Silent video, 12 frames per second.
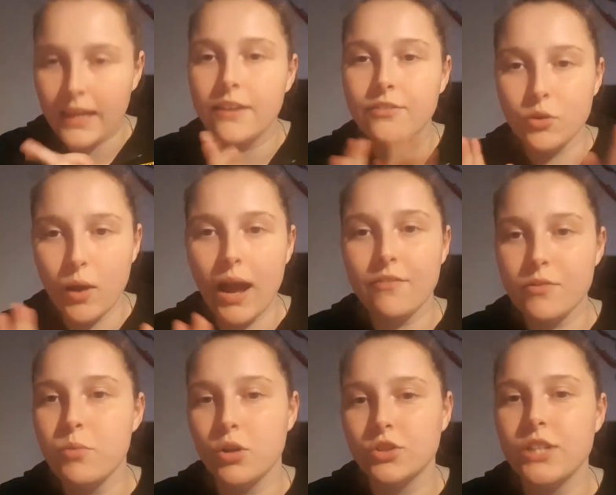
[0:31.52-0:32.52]
If you
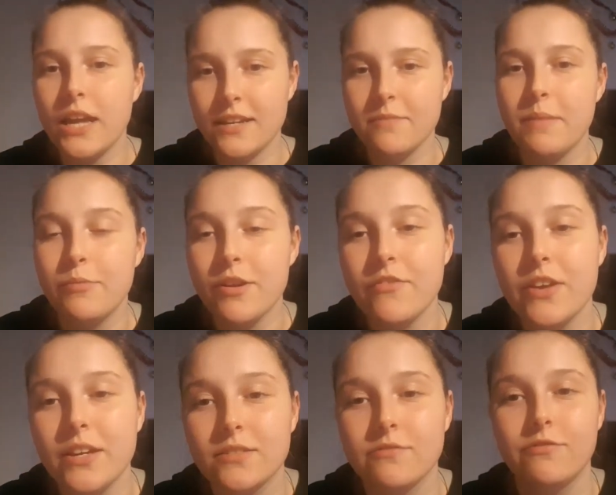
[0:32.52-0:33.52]
haven't watched any of my
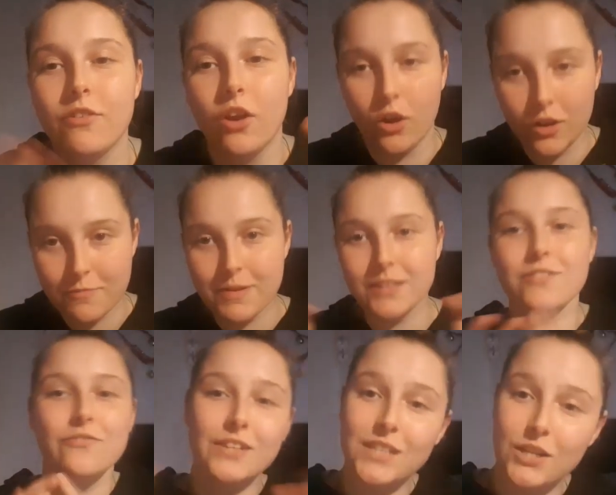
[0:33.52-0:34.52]
previous Vlogmas
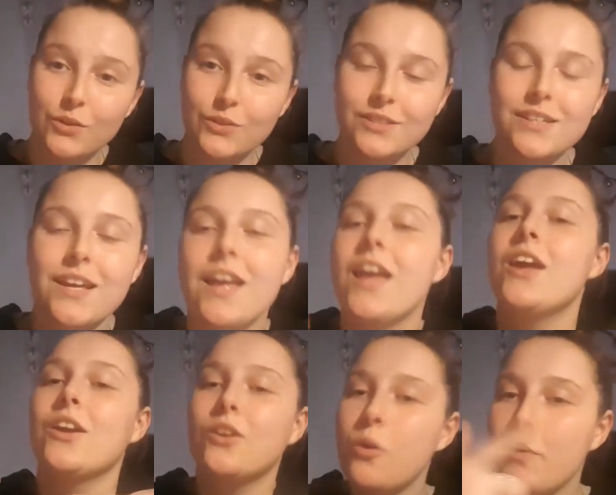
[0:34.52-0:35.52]
videos,
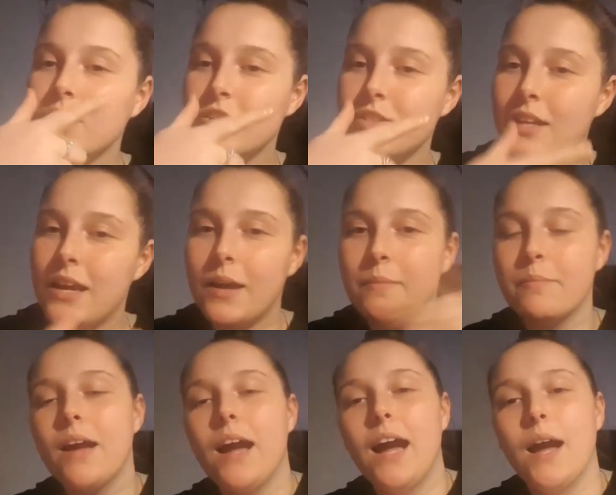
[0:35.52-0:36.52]
go watch them.
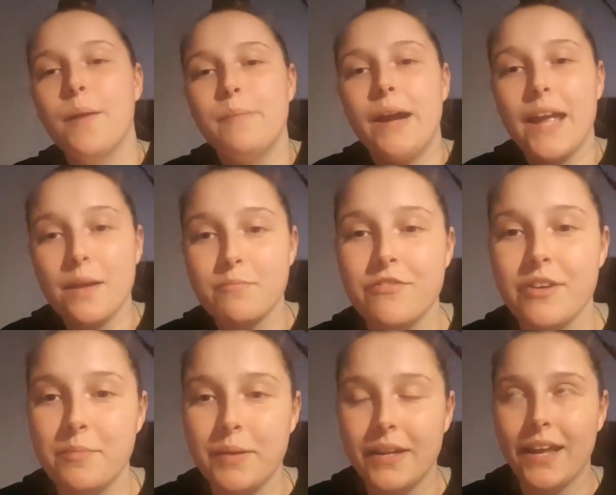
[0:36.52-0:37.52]
Um, I am
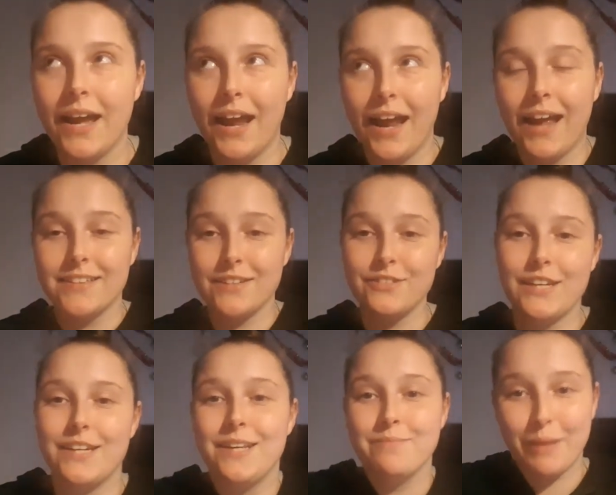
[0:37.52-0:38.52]
pre-filming, as i
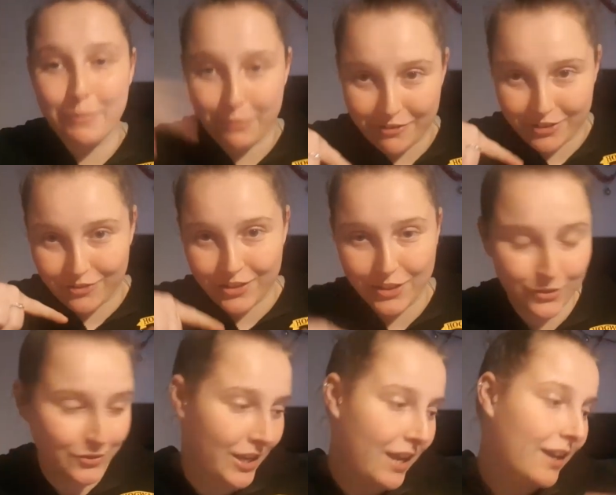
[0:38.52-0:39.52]
said in my previous
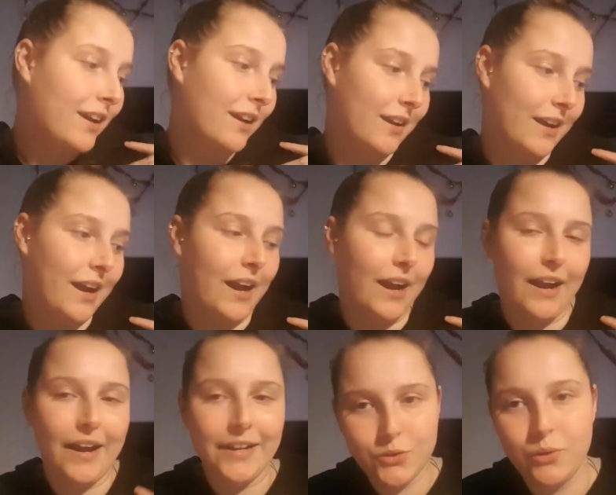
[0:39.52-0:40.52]
videos.
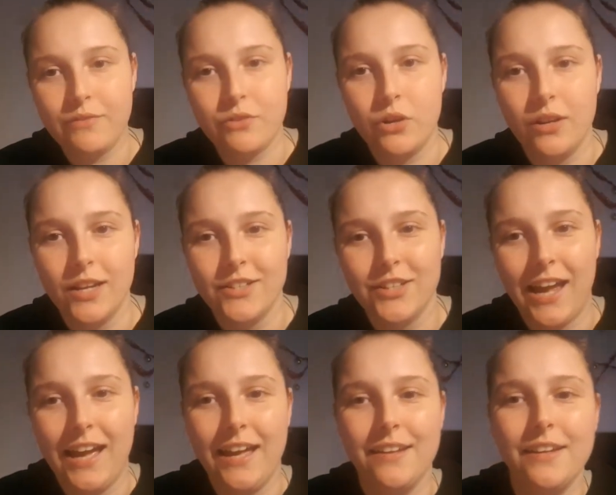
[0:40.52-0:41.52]
I do have college
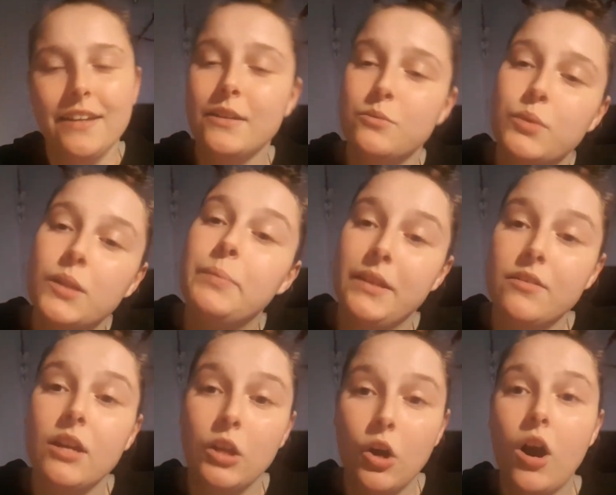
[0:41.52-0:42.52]
and it will be
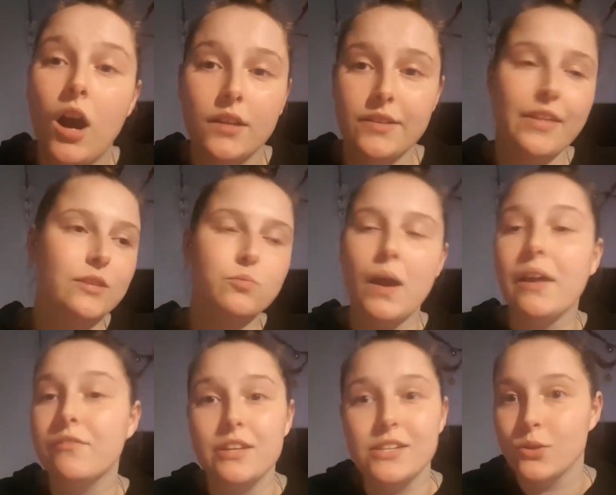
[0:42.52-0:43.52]
a lot harder. That's why
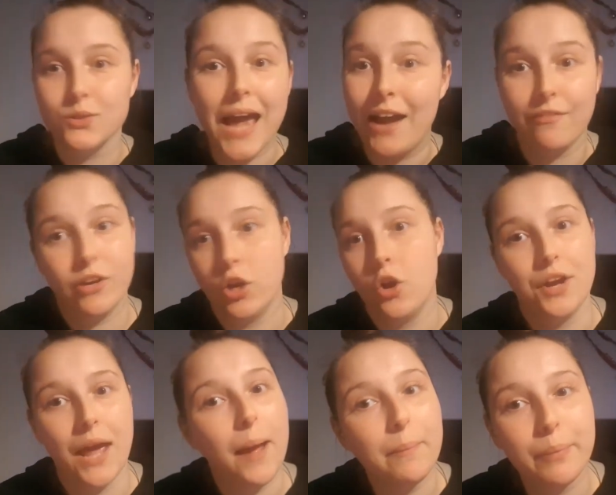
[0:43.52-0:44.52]
videos haven't gone
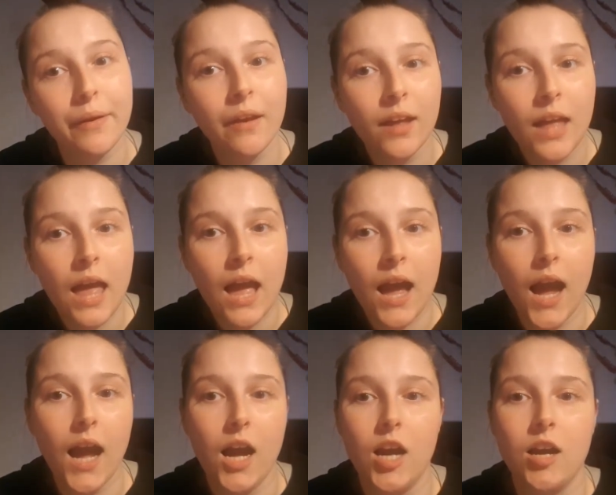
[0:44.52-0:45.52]
up
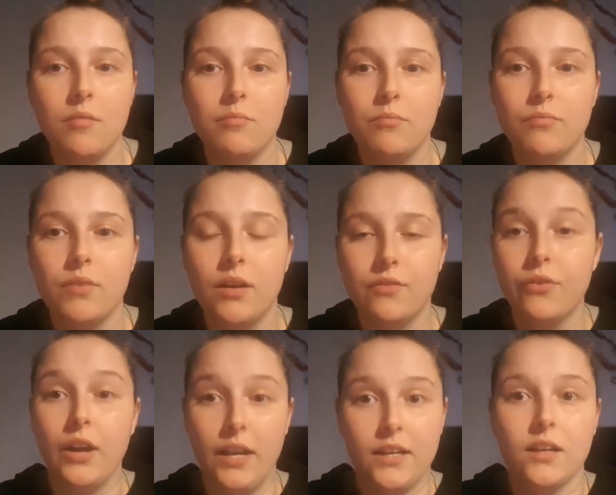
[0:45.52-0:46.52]
um,
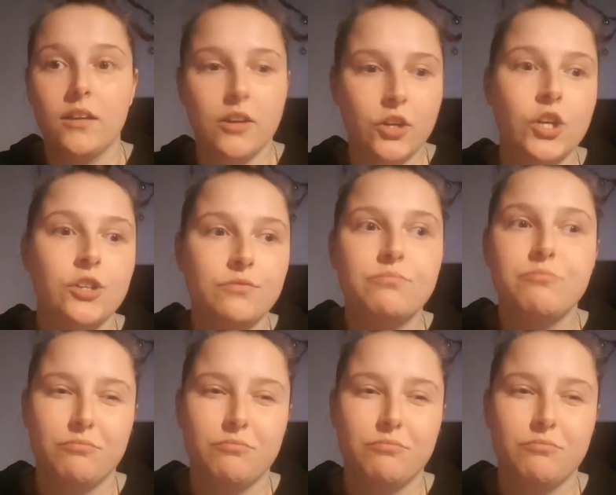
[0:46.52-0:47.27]
for like a good,